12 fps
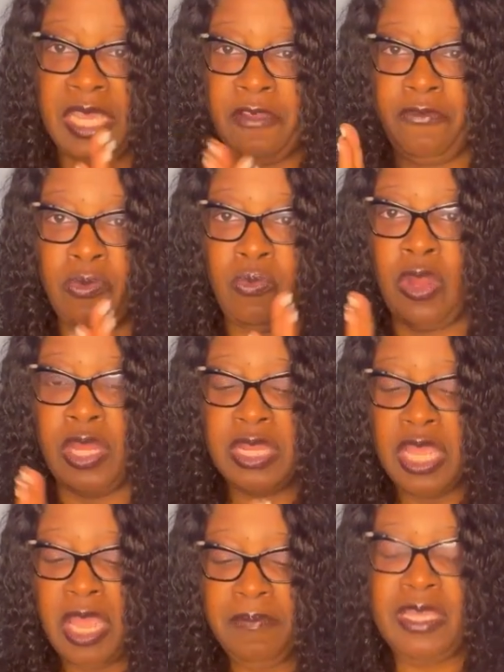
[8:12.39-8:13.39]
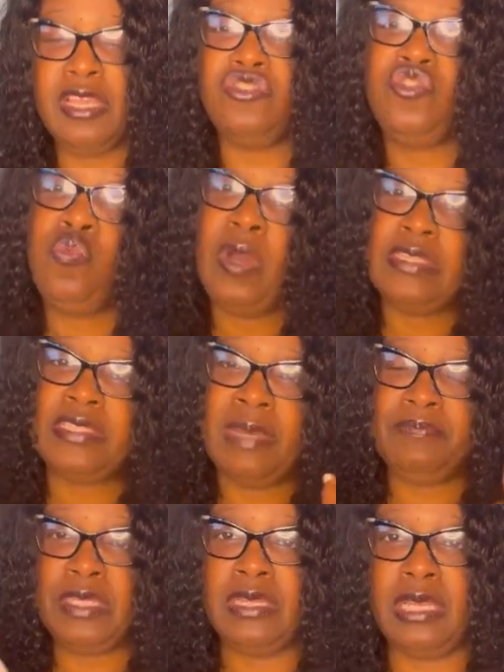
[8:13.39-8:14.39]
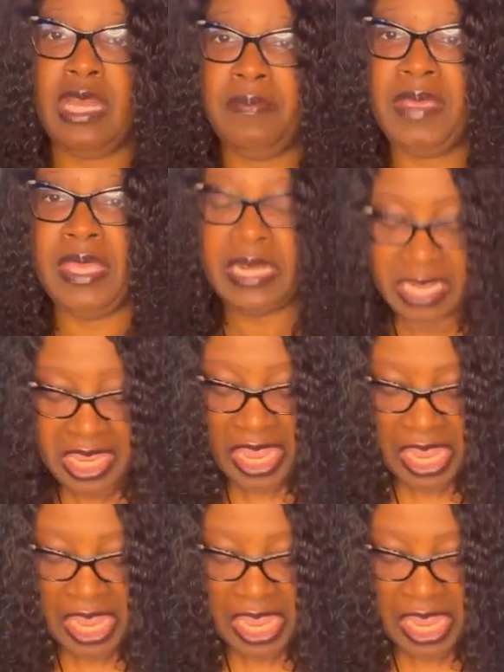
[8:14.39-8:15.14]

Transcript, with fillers: everyone, because you want something to come in.